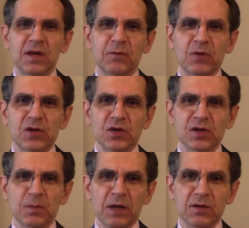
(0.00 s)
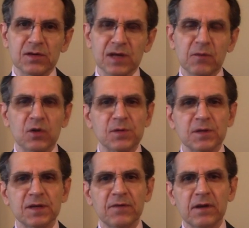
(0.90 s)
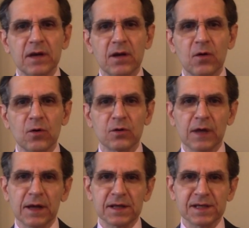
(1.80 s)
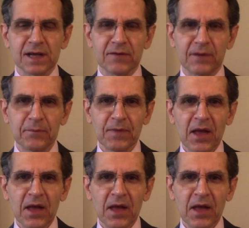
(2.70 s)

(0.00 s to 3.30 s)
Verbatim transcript: in precious metals and more specifically gold and silver.